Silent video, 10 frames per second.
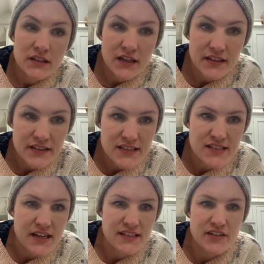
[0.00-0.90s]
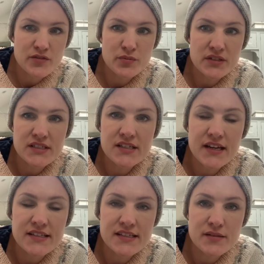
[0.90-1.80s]
And these days everybody's
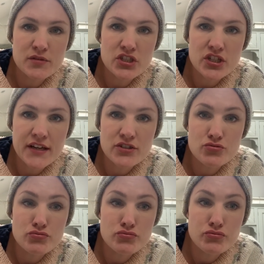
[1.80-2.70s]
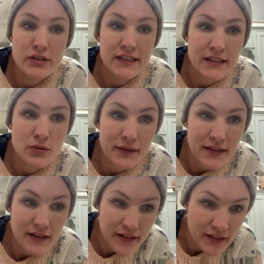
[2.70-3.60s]
tastes seem to change really
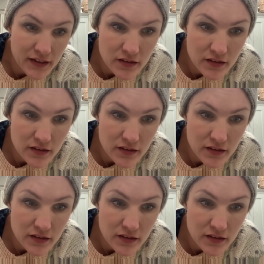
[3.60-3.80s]
quickly.